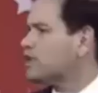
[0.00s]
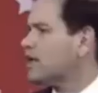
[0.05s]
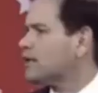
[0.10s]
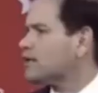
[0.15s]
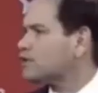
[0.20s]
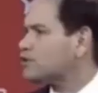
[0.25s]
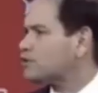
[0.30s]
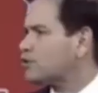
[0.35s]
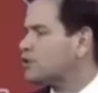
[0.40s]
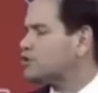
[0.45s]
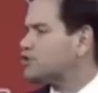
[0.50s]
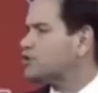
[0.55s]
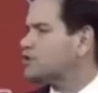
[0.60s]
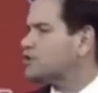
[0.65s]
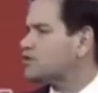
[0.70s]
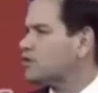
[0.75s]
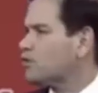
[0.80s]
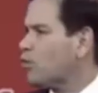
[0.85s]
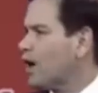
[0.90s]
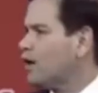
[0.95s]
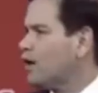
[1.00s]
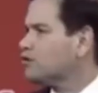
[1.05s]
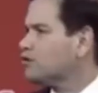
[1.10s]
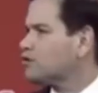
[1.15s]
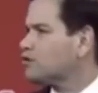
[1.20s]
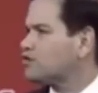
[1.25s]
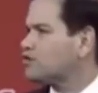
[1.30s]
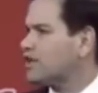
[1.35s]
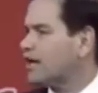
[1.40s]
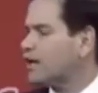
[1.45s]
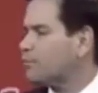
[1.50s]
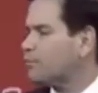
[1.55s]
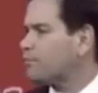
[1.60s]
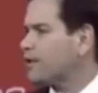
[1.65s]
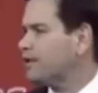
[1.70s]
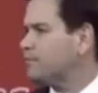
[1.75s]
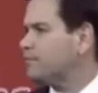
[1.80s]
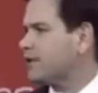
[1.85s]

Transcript: and electricians and welders and airplane